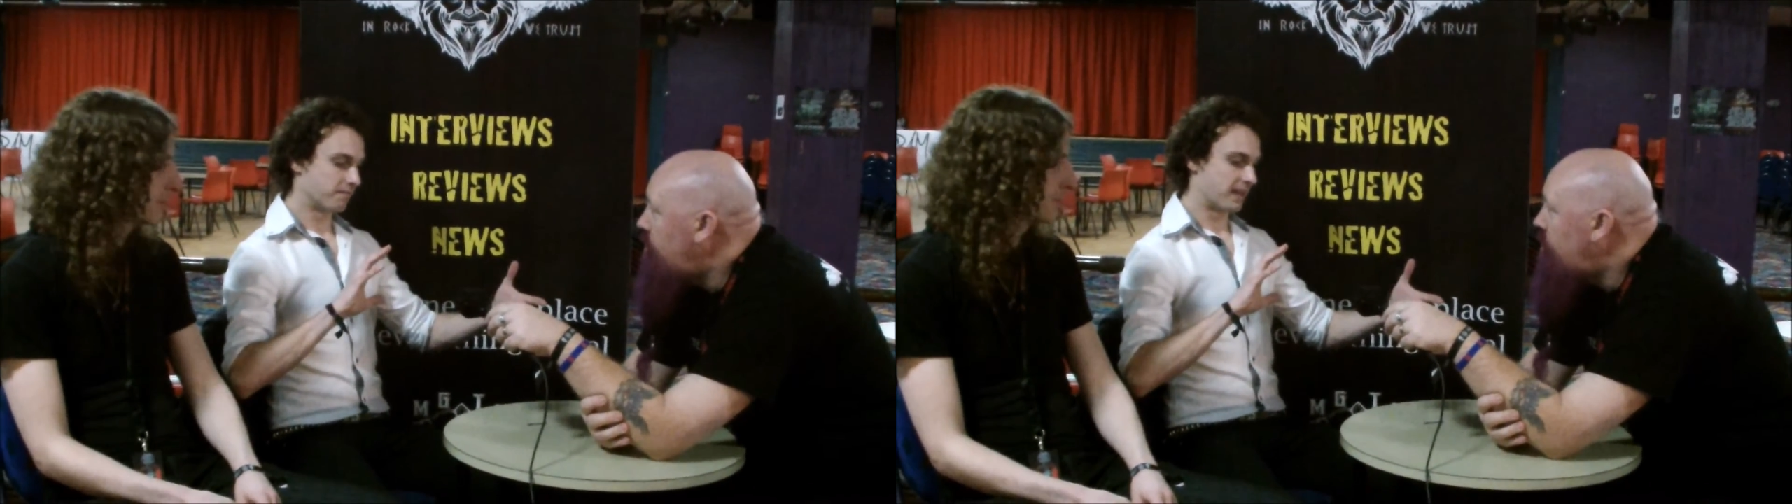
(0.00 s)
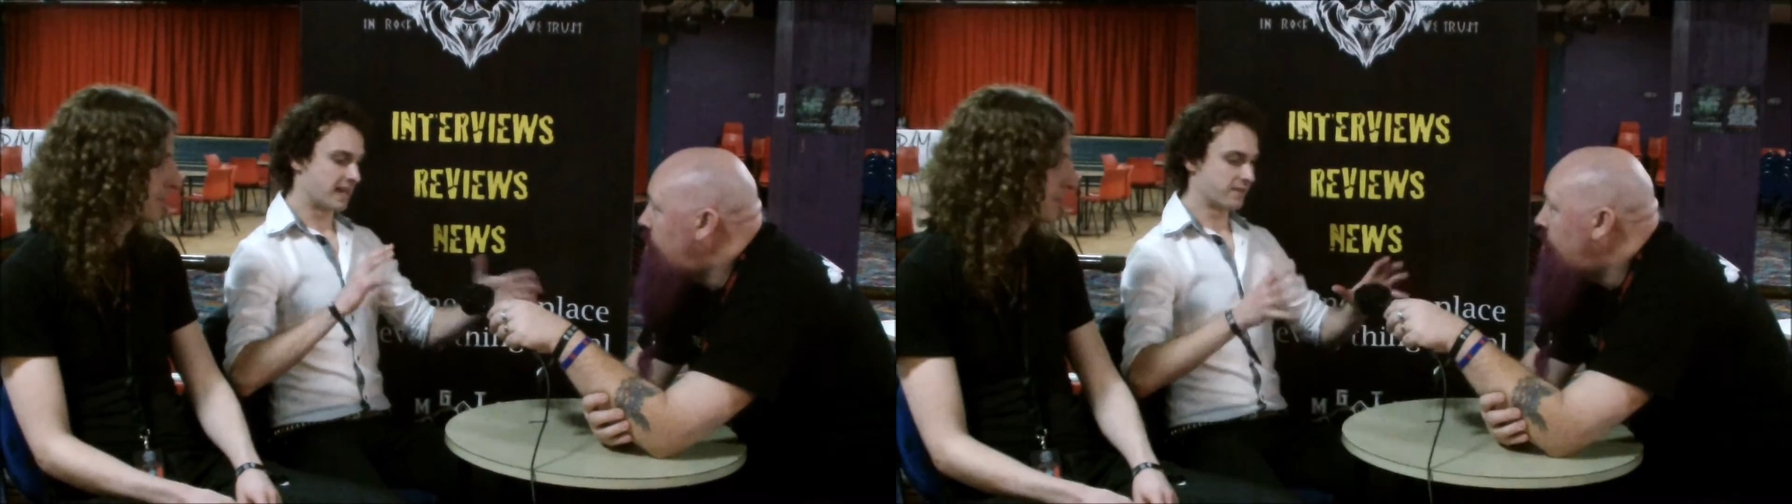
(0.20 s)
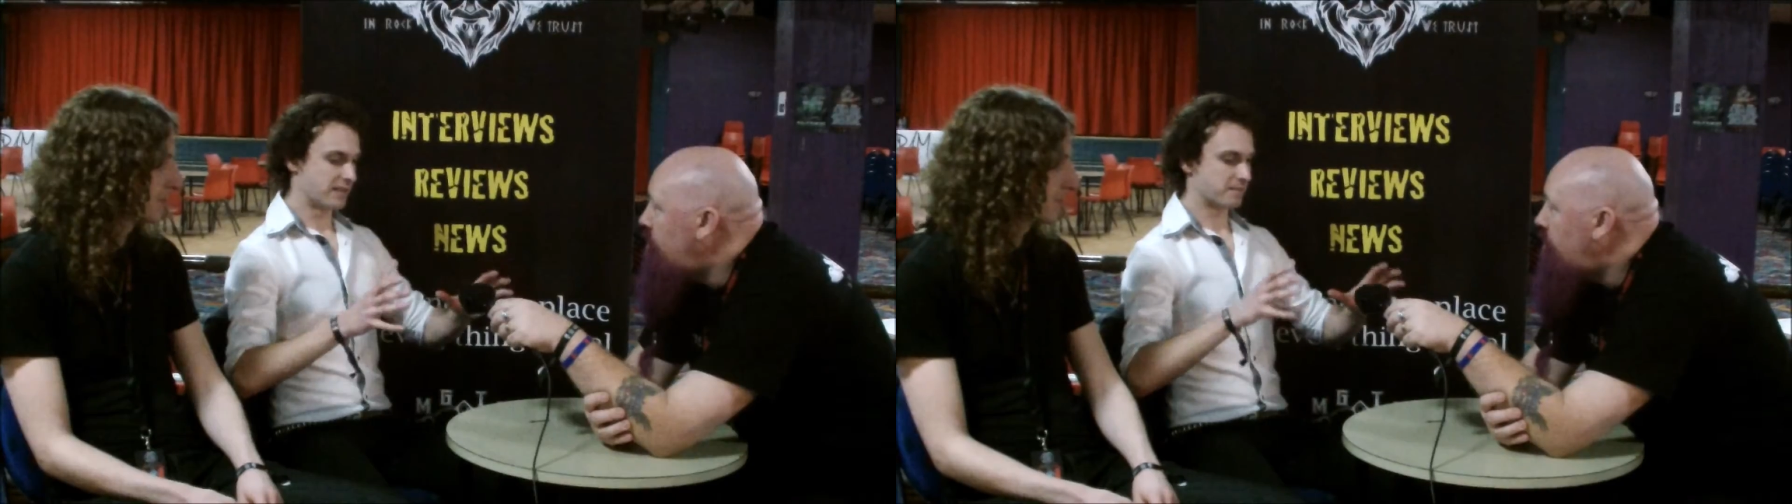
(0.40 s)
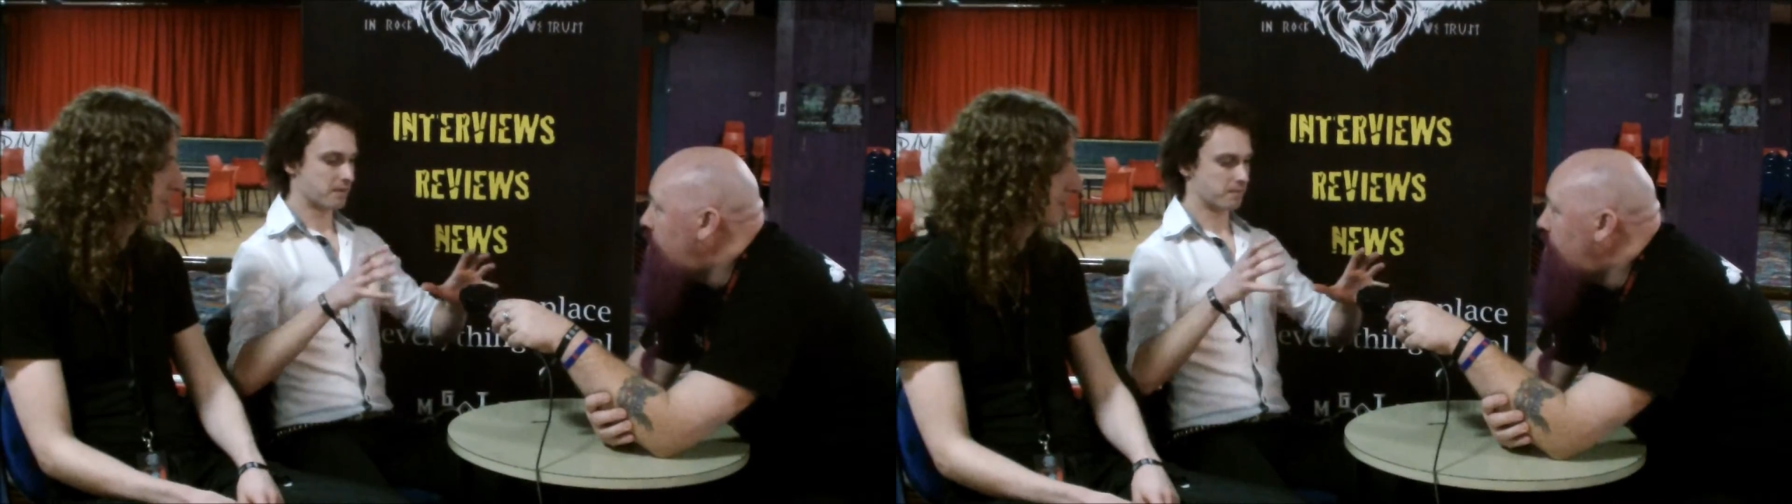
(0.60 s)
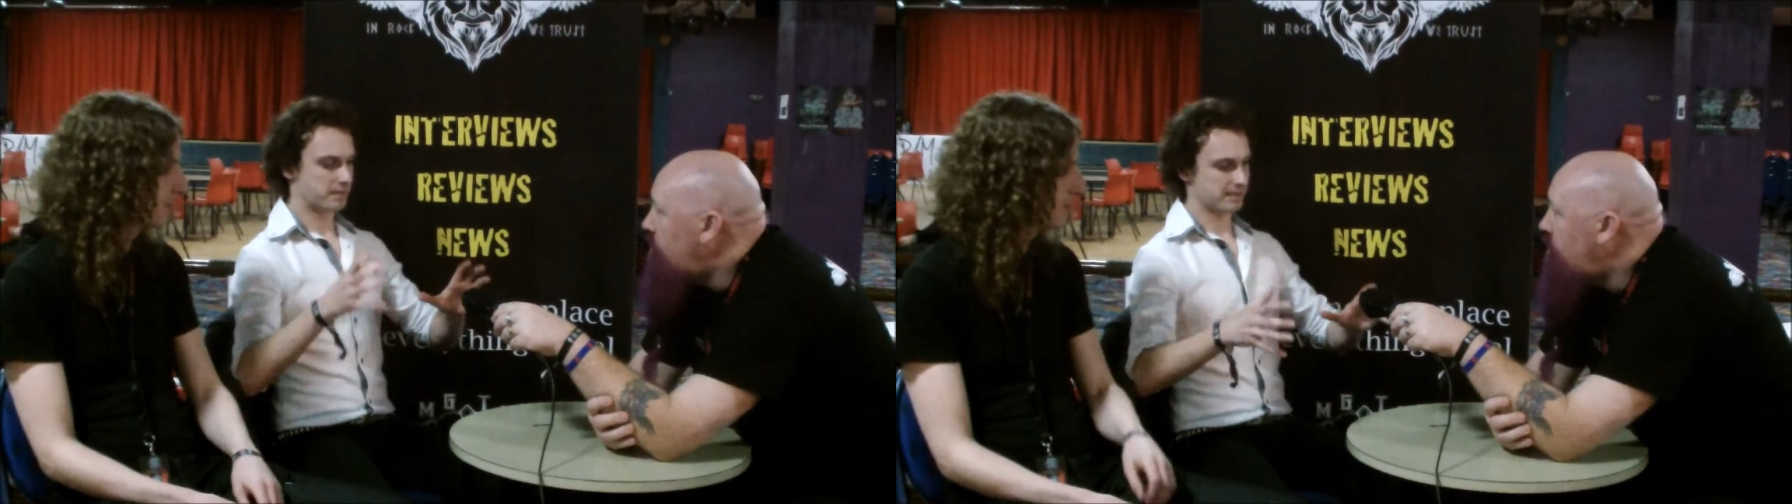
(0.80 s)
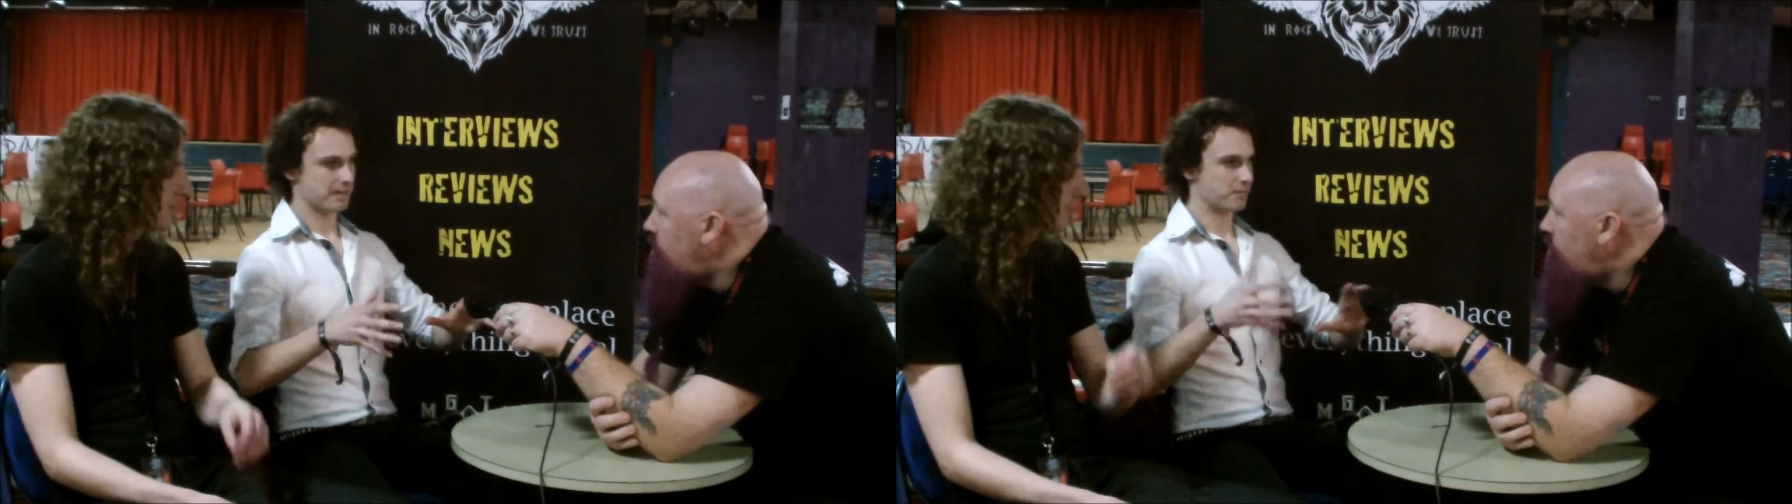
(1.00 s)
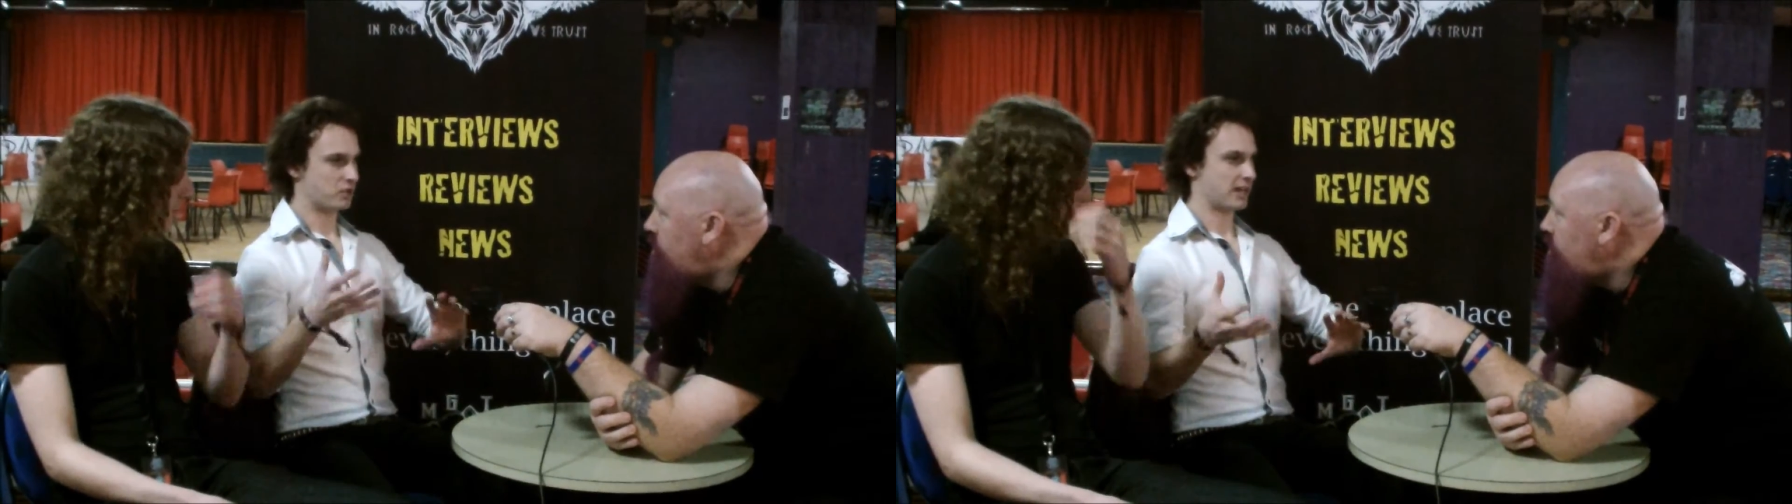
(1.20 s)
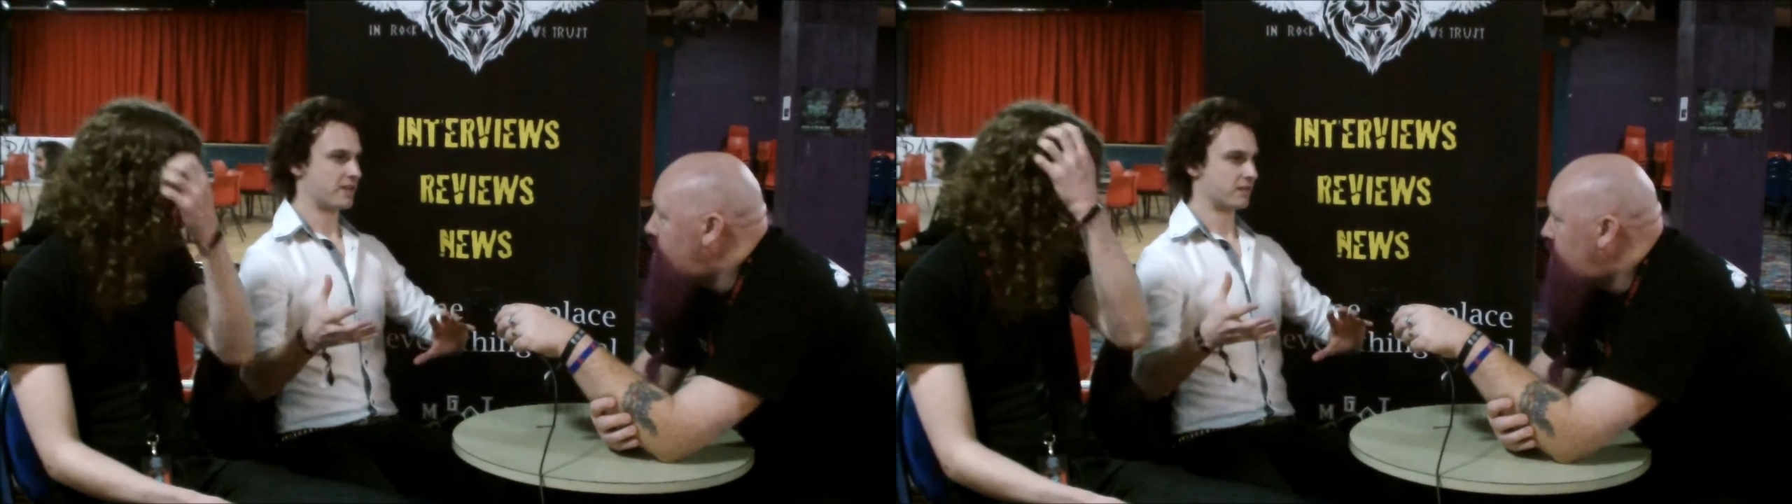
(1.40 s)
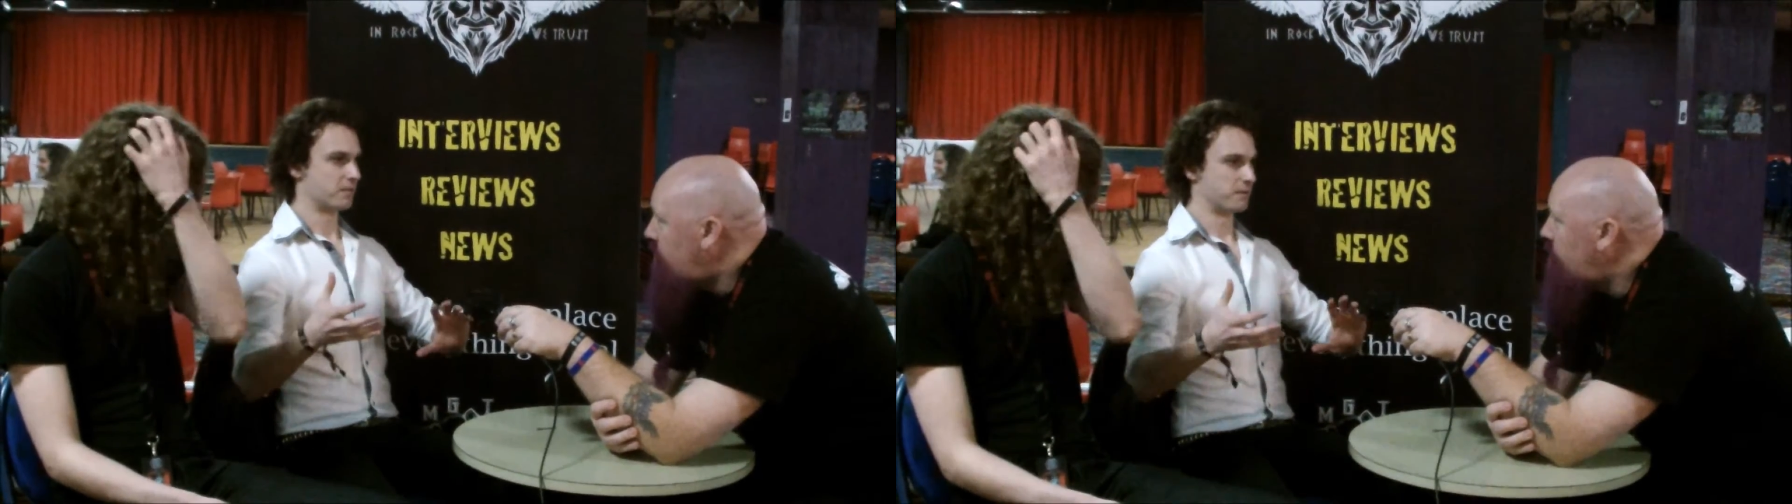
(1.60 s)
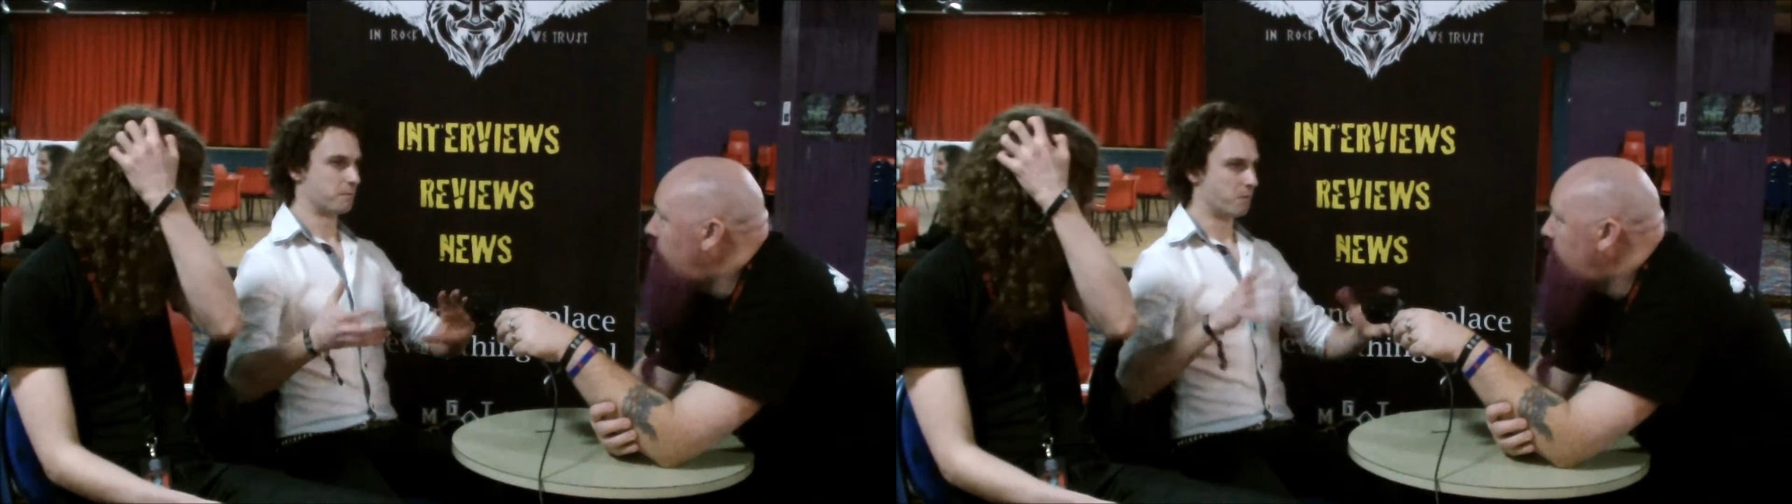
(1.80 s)
the end of this month, December, January,
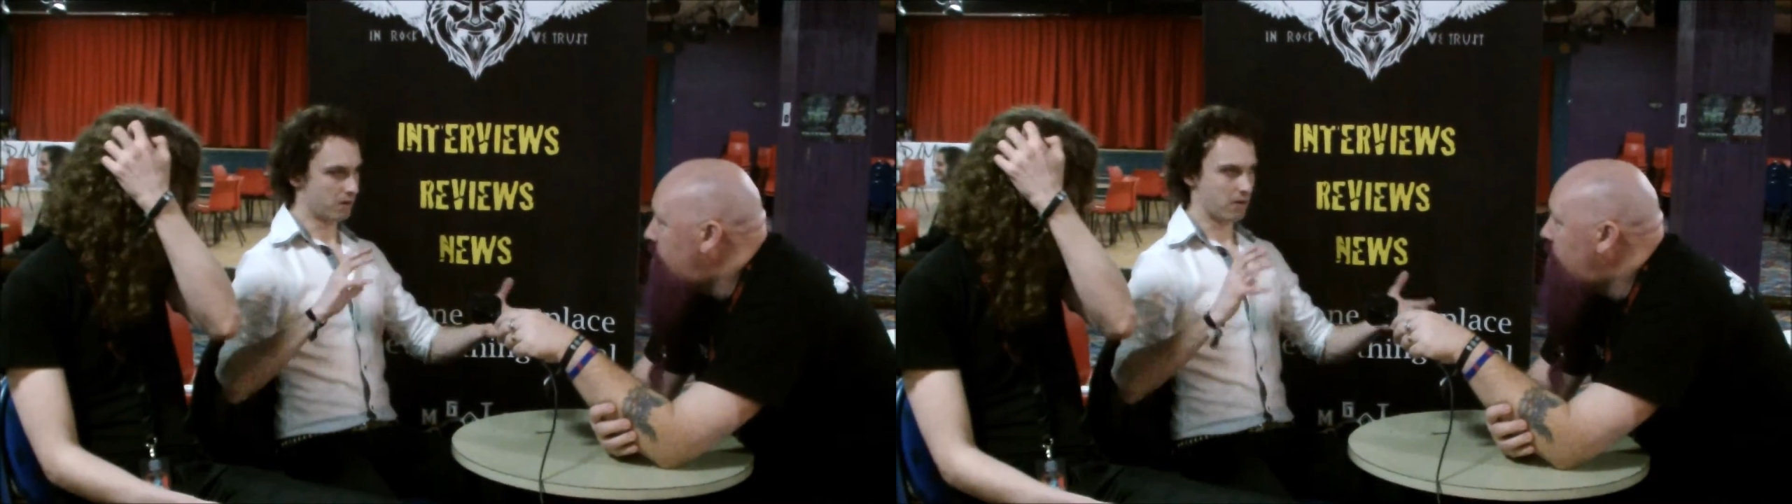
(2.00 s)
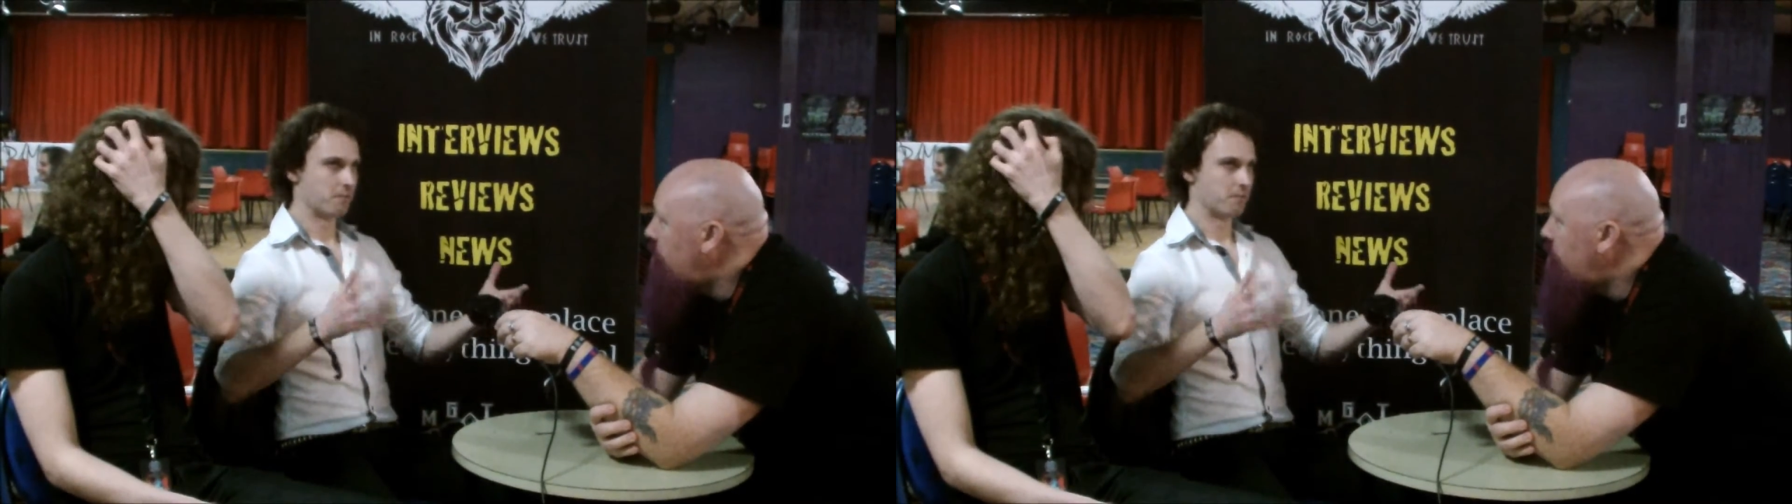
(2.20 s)
we've